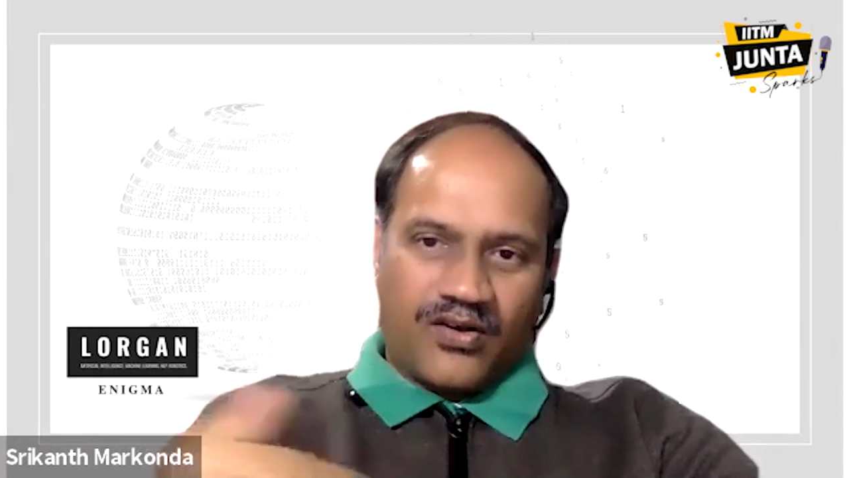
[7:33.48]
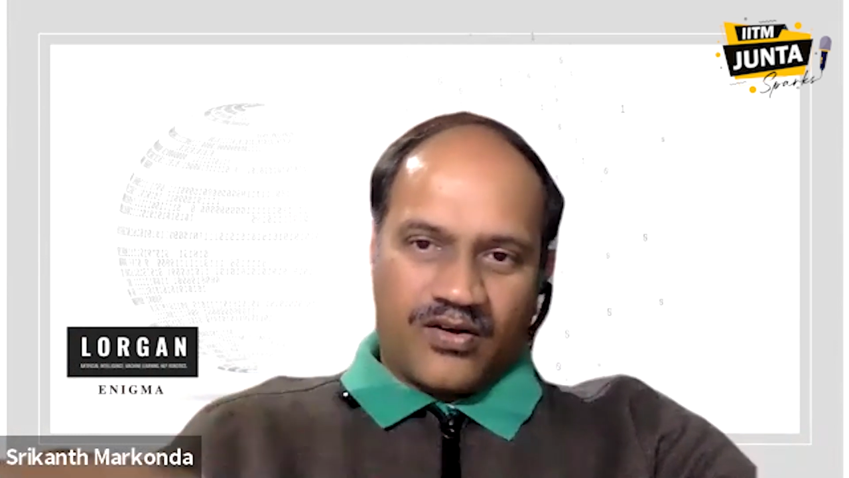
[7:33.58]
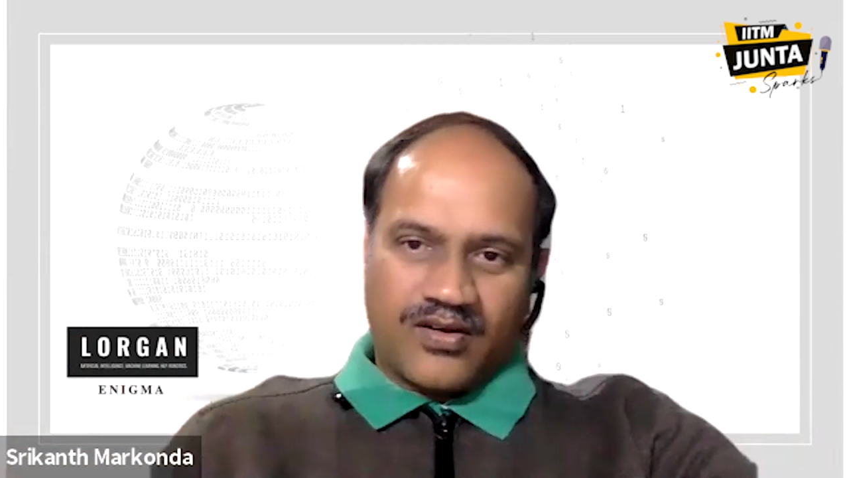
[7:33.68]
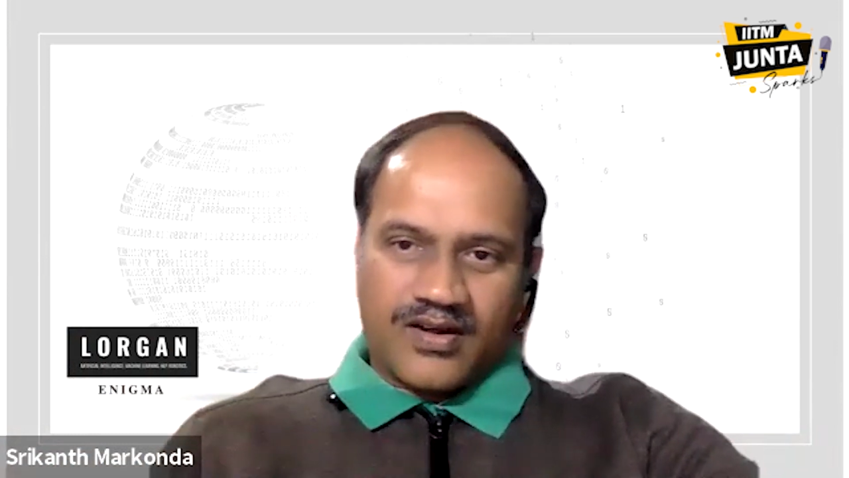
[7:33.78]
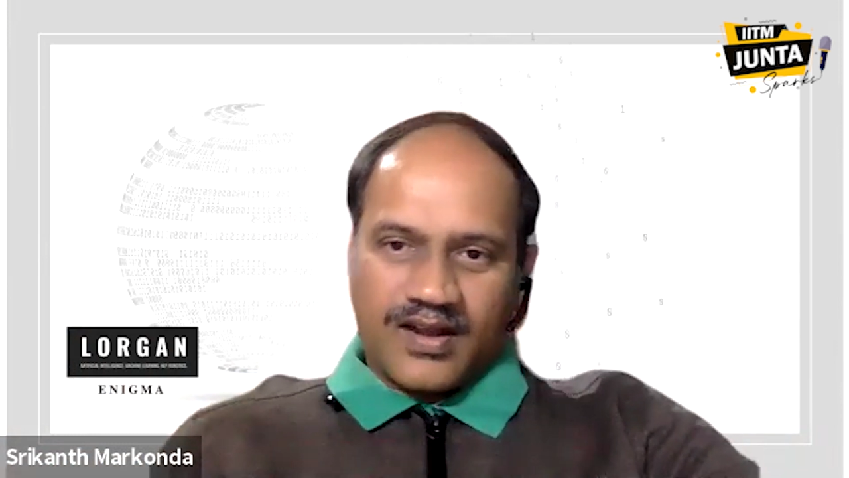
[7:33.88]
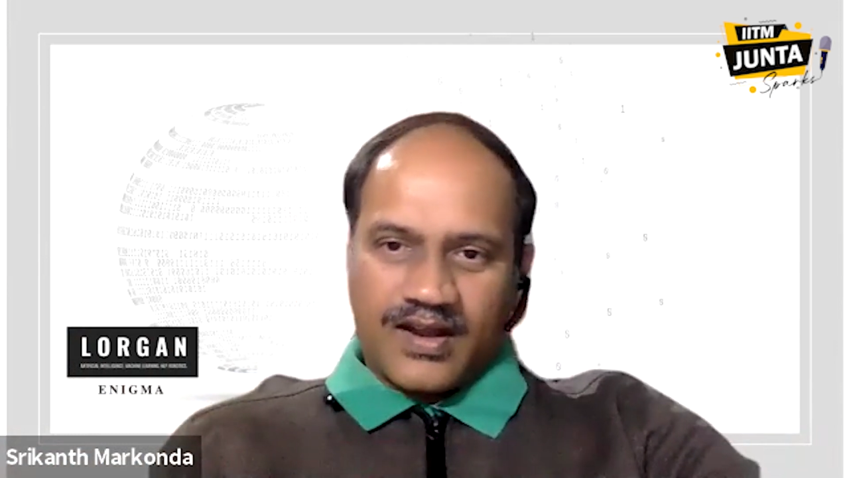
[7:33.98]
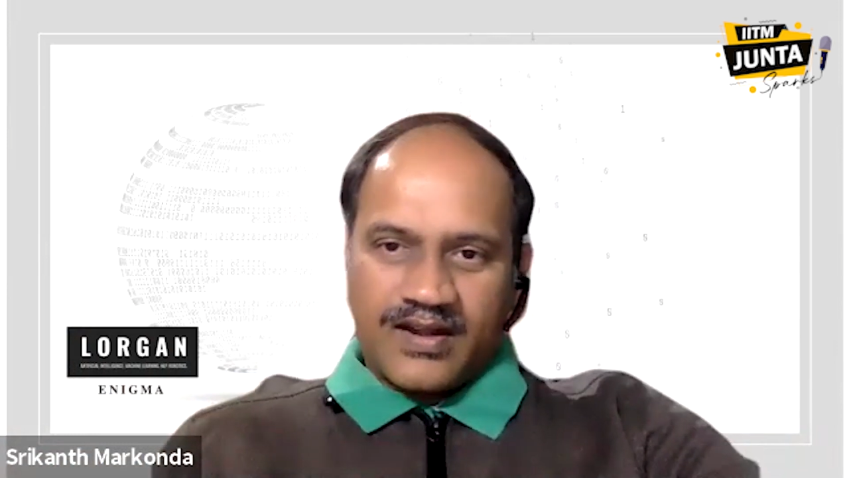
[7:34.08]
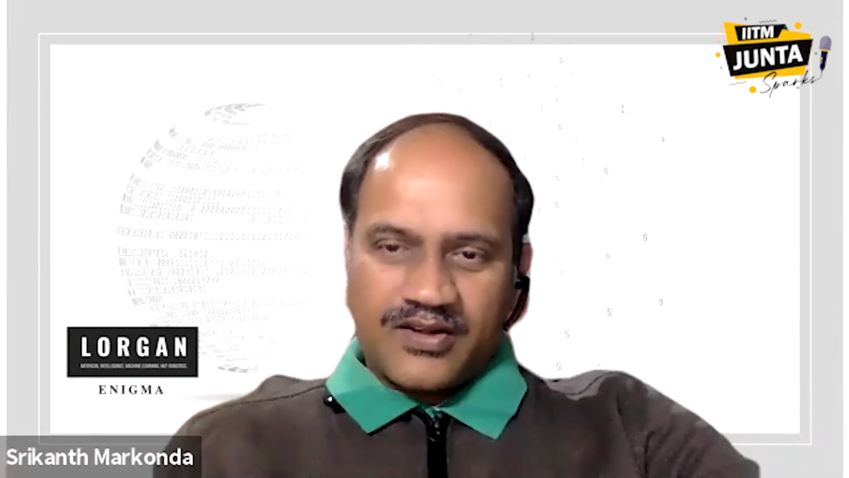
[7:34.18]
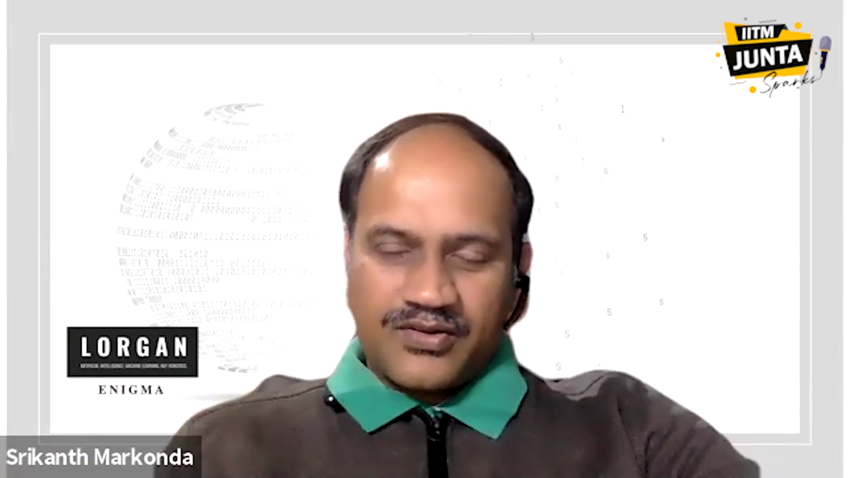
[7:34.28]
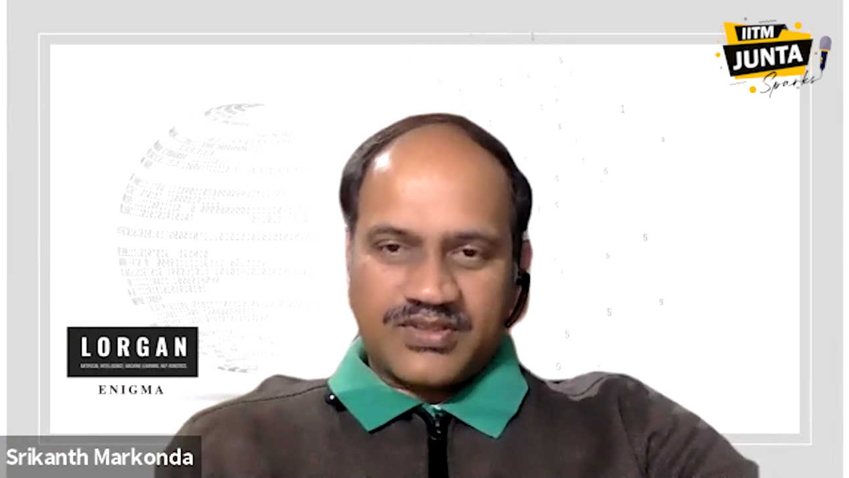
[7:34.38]
or
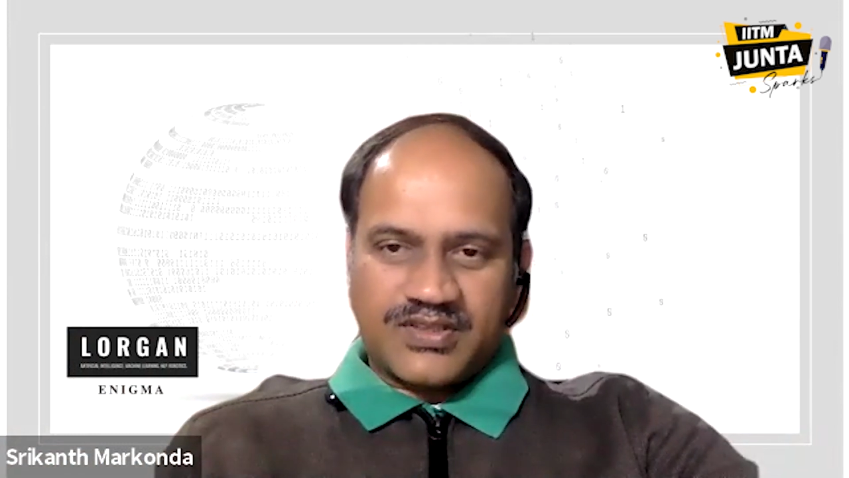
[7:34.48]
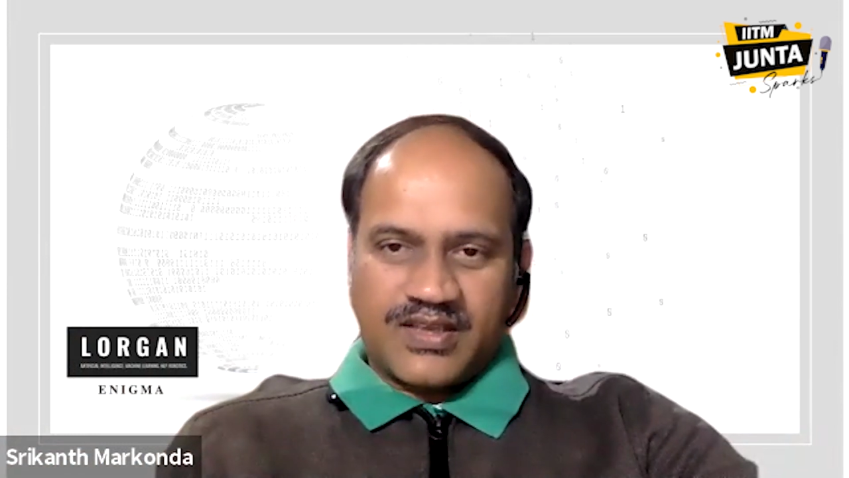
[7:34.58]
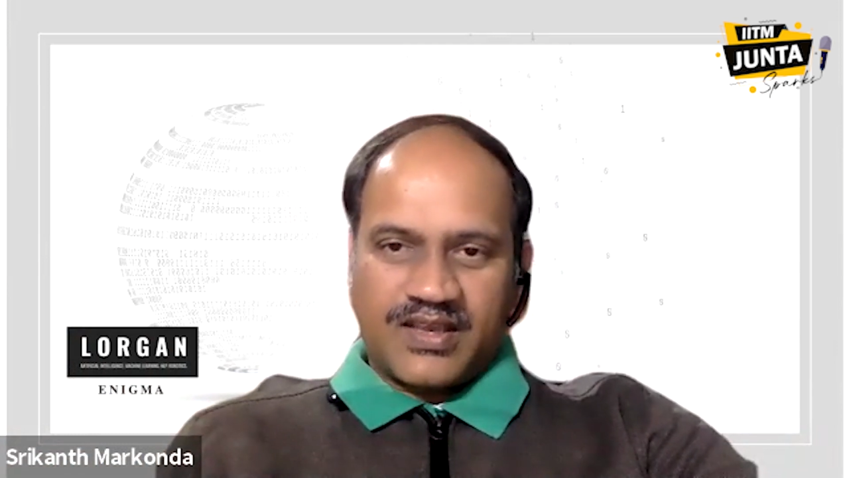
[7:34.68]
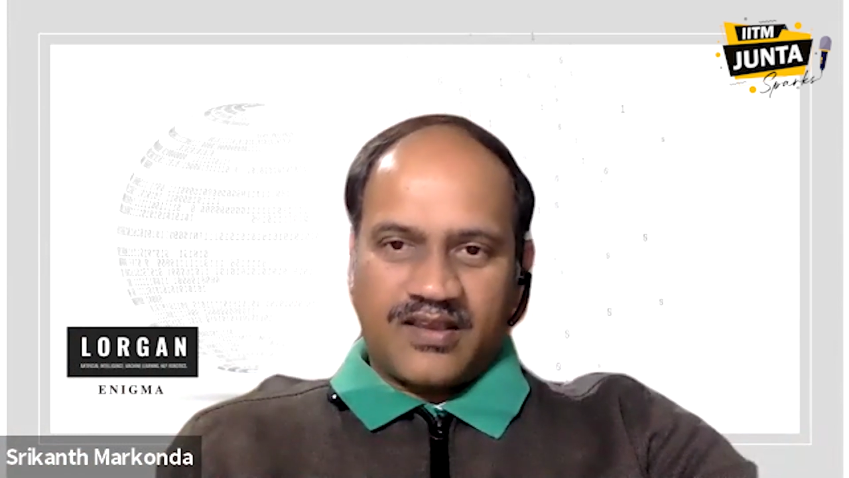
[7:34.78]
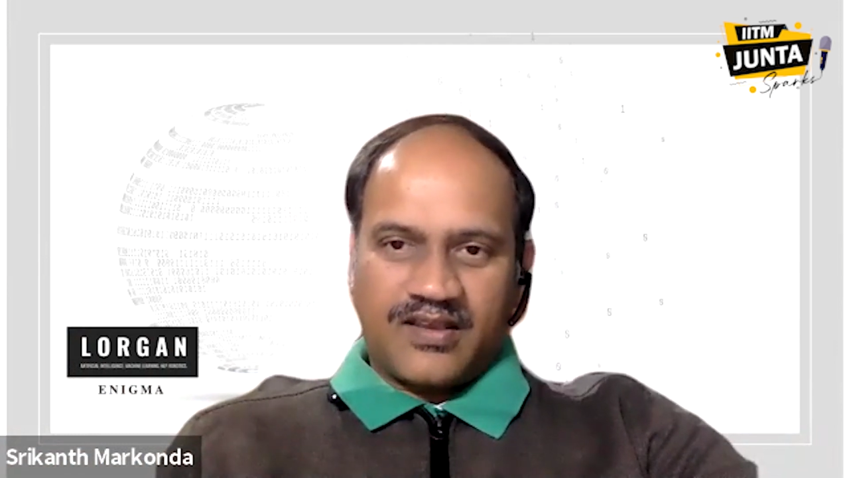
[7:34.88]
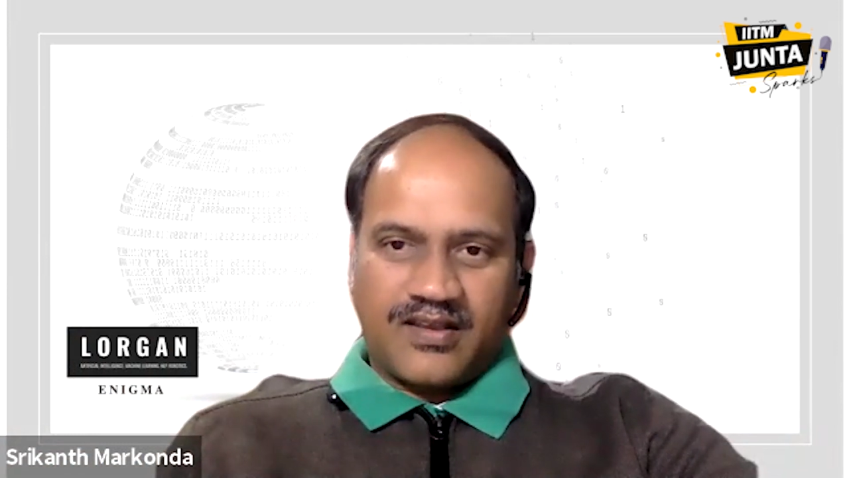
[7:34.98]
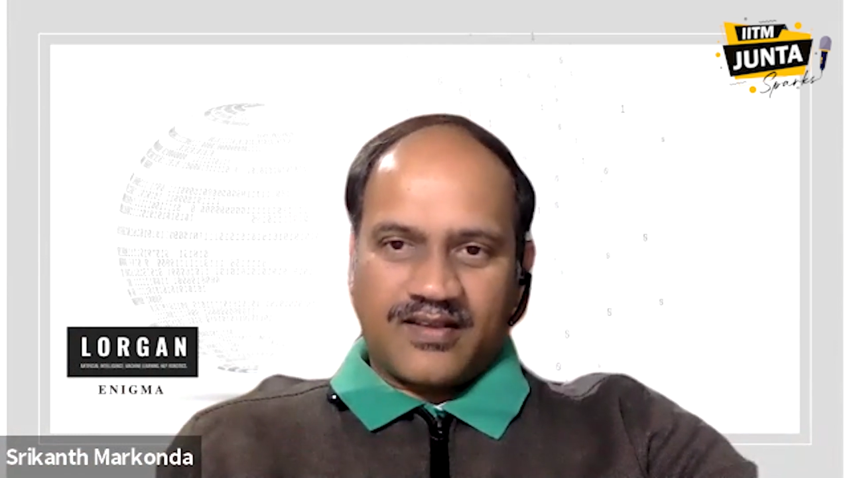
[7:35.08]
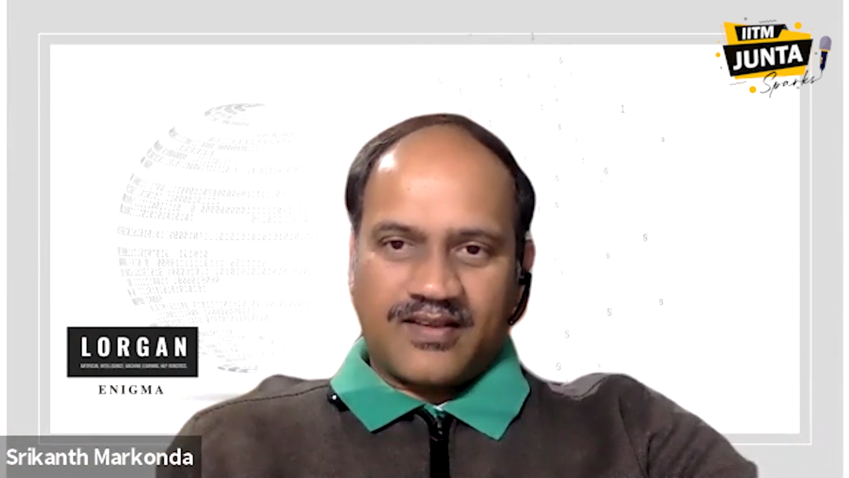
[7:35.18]
underdosing